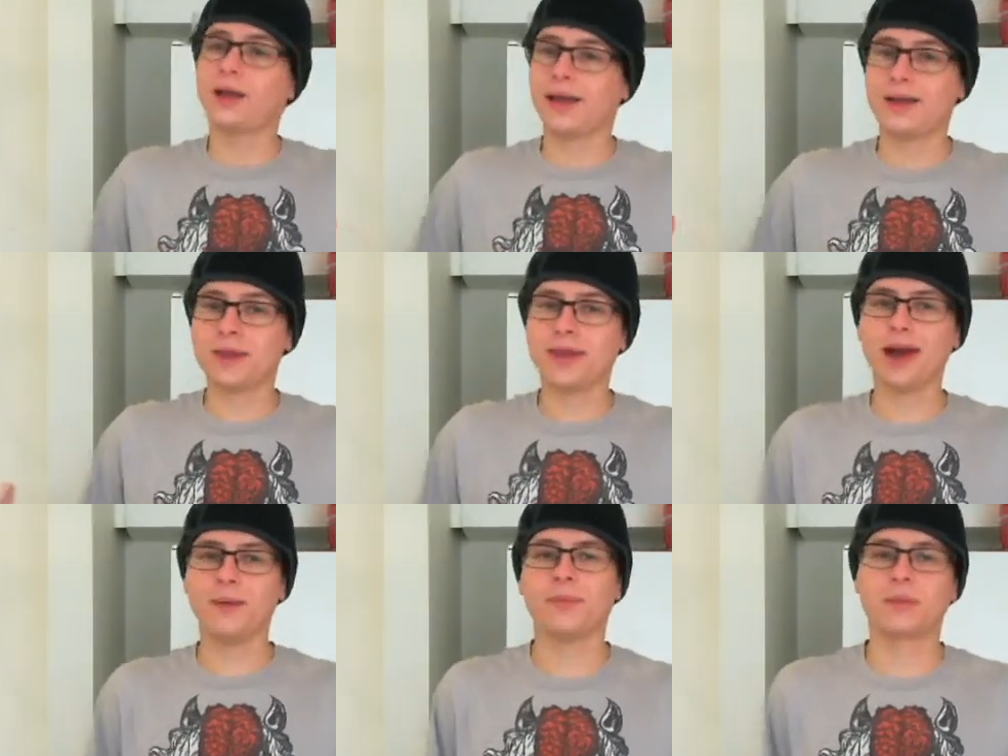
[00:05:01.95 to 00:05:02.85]
Hit me
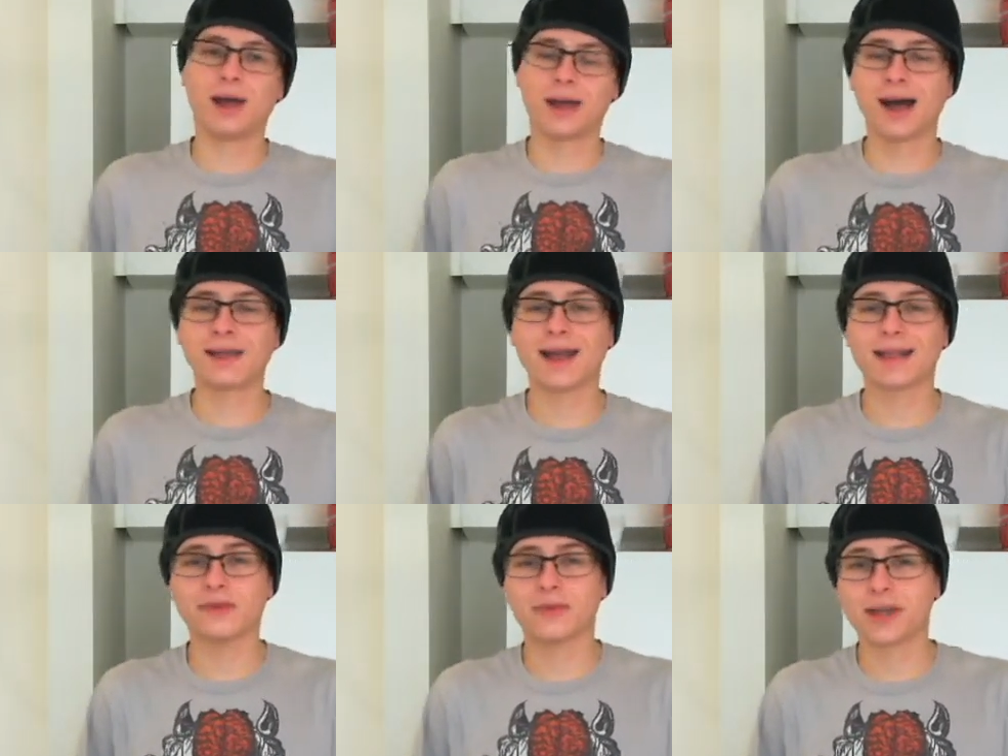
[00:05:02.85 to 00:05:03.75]
up. My contact
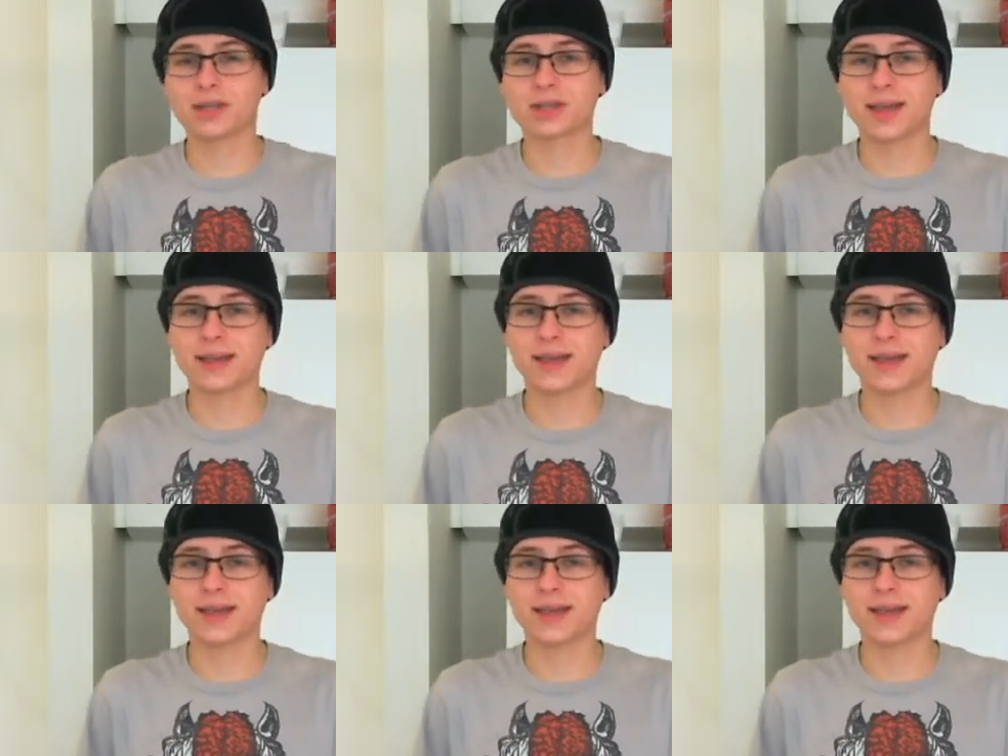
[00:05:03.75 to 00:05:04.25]
information is at